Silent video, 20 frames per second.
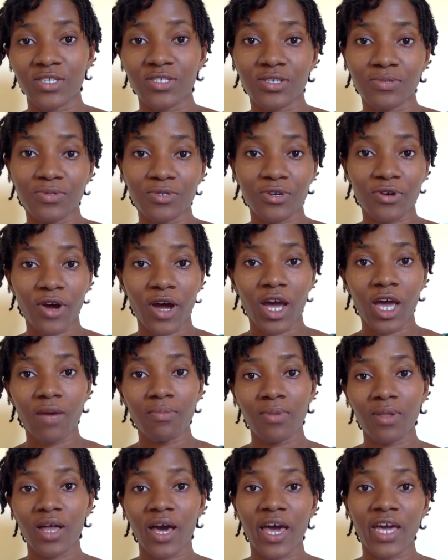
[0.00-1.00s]

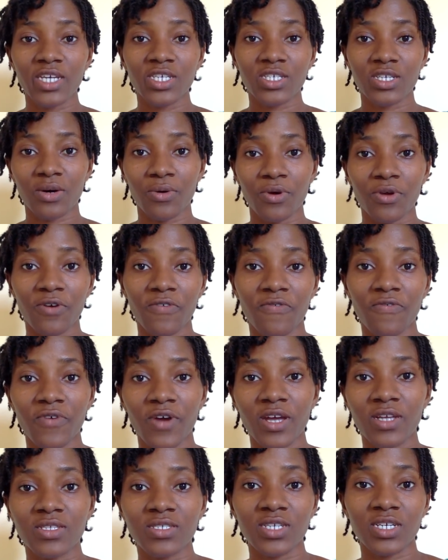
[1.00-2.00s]
Subscribe, like, share with your
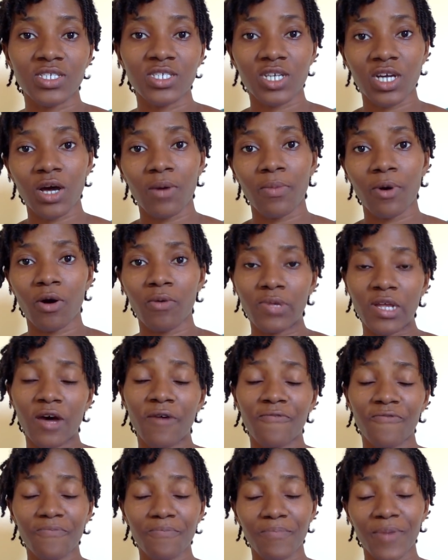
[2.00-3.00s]
friends, and check out
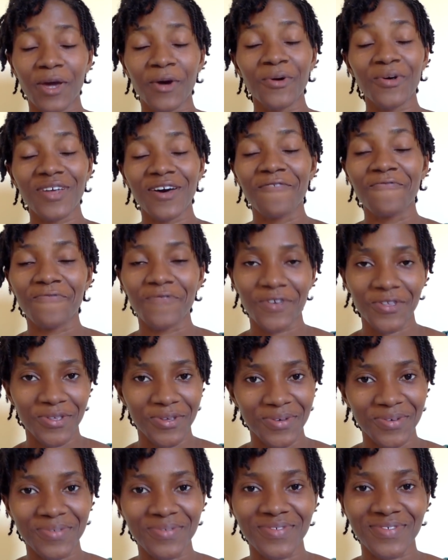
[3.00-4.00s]
my other
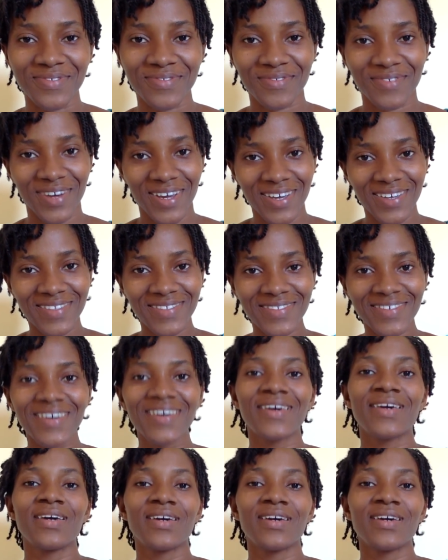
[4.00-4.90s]
videos, right?